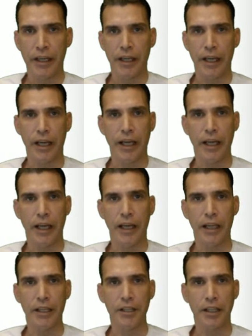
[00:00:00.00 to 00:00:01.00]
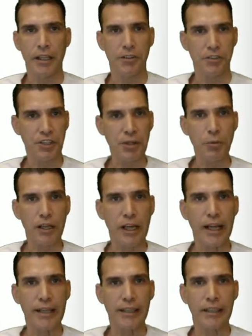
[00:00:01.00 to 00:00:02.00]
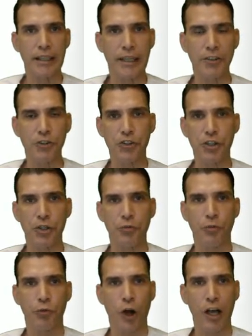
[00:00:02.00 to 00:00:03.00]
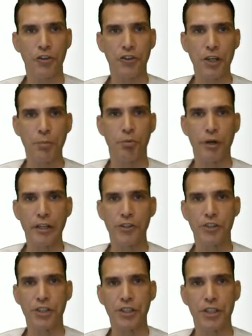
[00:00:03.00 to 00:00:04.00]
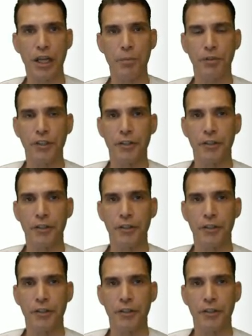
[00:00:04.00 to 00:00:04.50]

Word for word: and uh, see what kind of things that Frosty brings to the table here.